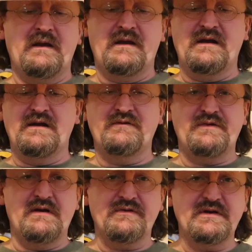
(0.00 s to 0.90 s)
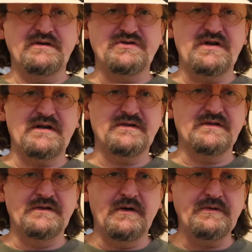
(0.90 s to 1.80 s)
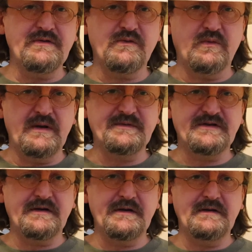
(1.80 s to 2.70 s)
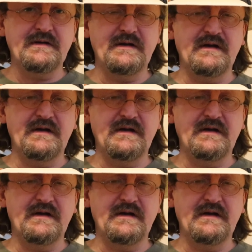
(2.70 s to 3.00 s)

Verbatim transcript: And if you ever get a chance, go to their website